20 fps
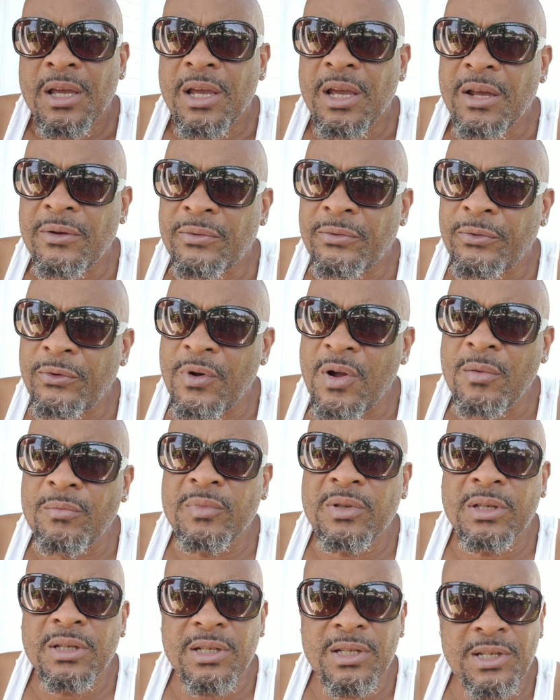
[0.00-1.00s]
And
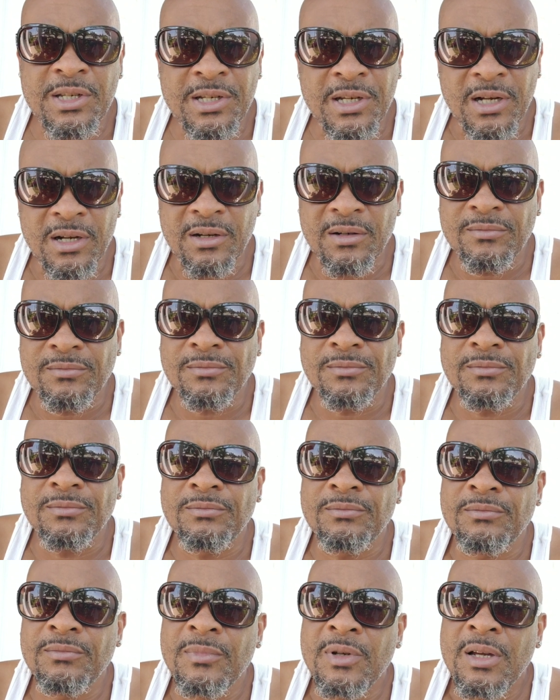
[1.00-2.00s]
from the jump,
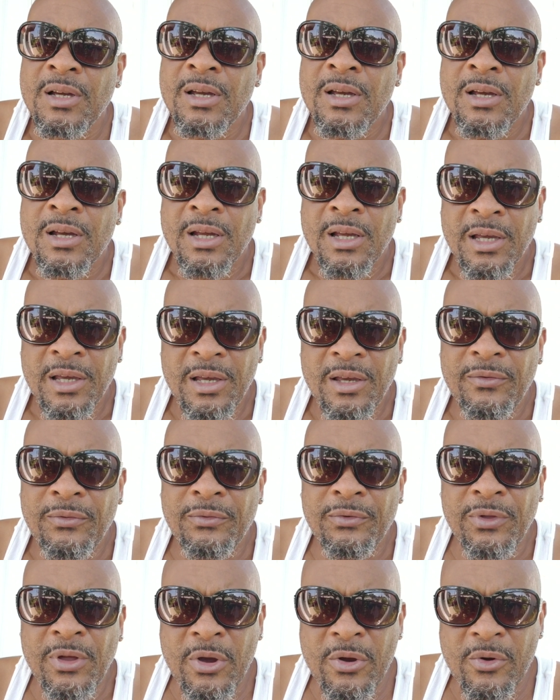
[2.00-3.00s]
Keith
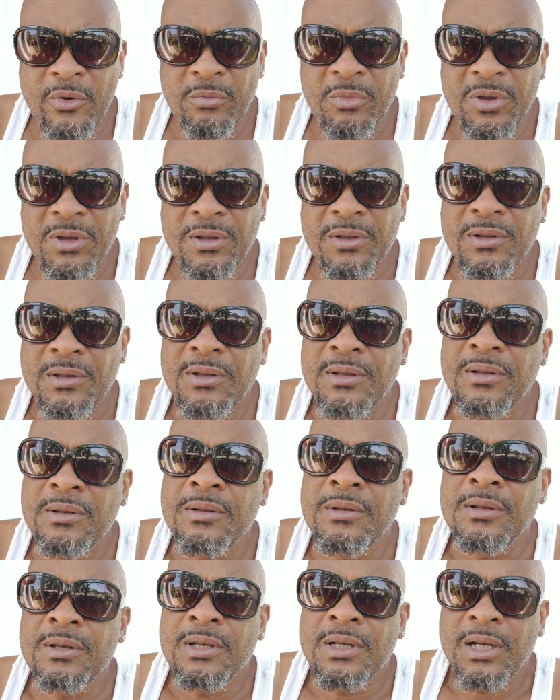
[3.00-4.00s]
Thurman
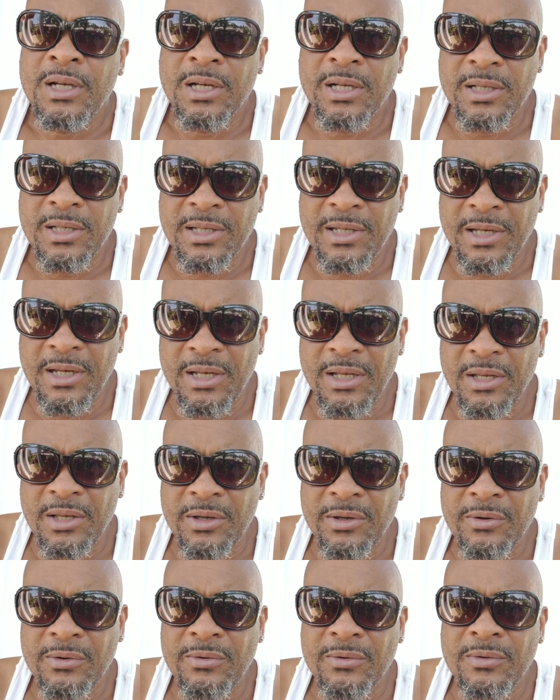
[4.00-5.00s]

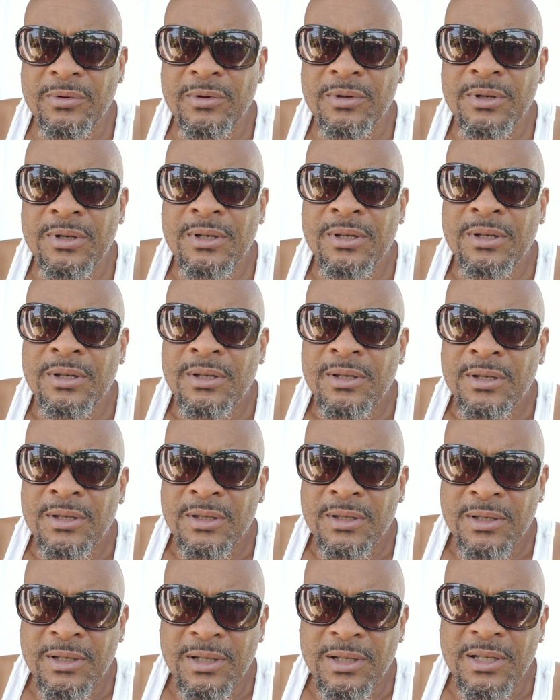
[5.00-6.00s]
continued
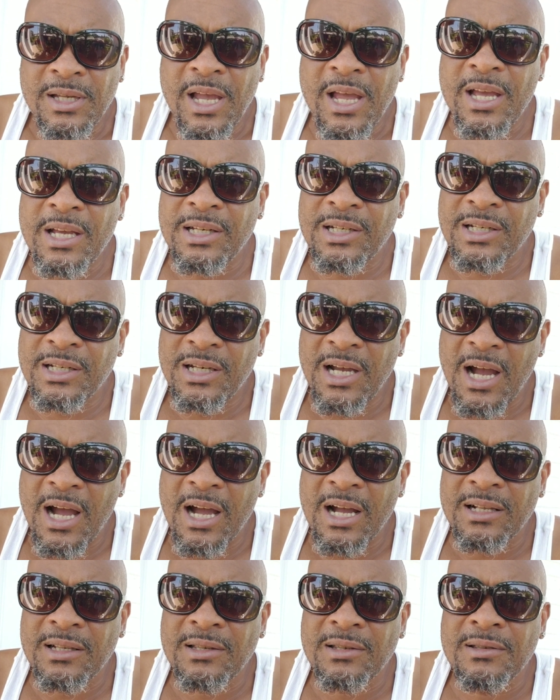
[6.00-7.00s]
to take
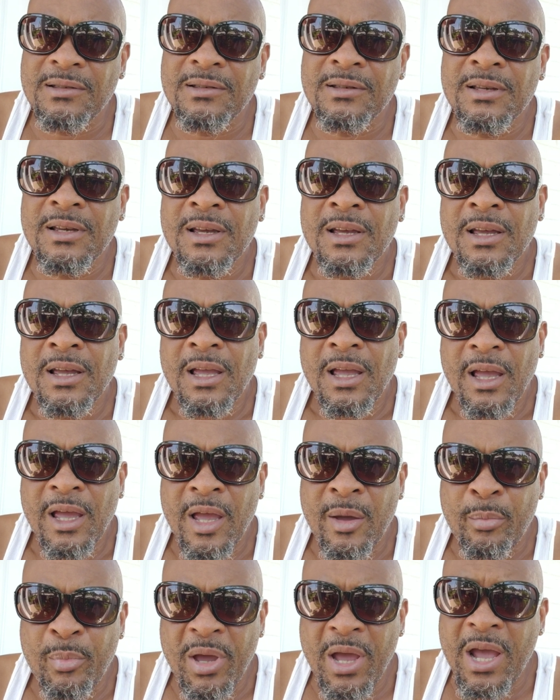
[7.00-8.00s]
shots
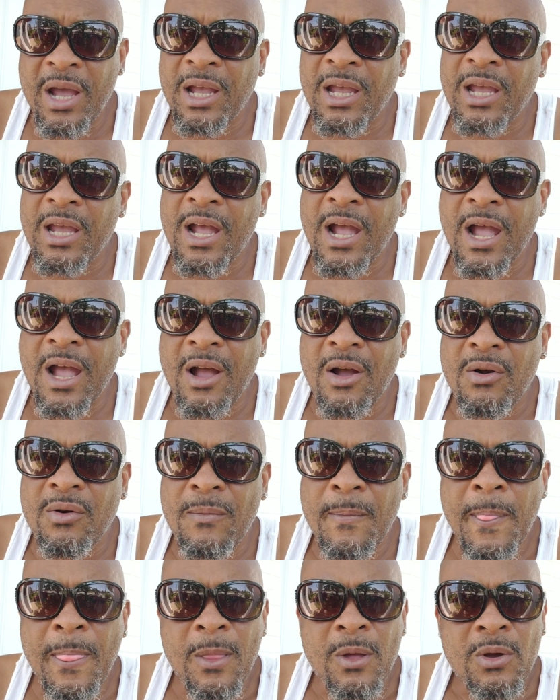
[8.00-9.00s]
at Pacquiao,
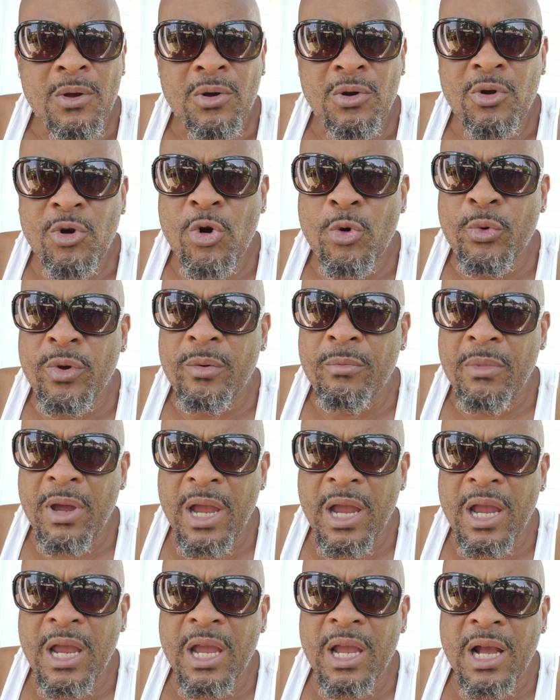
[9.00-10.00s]
who
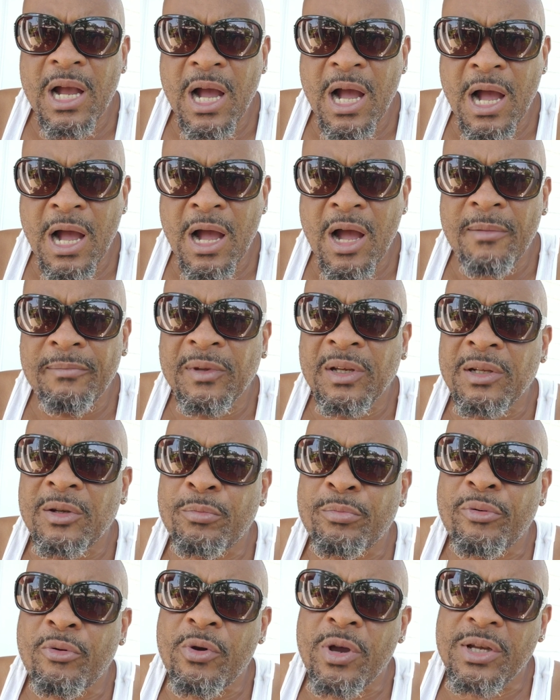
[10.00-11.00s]
remained calm under
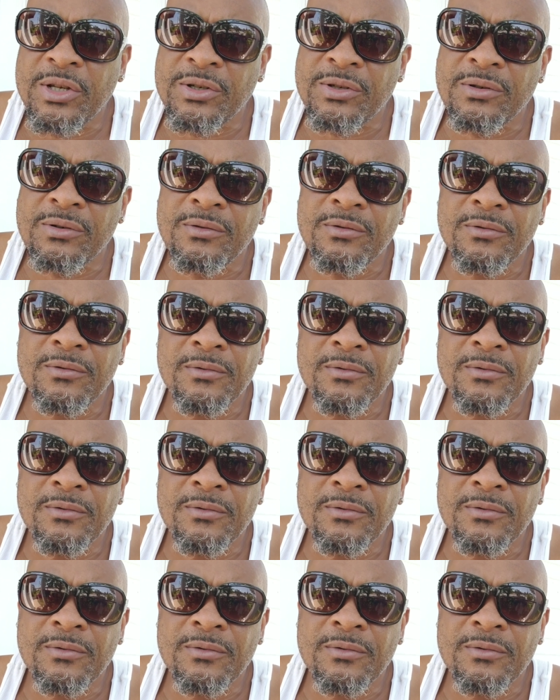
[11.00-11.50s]
pressure.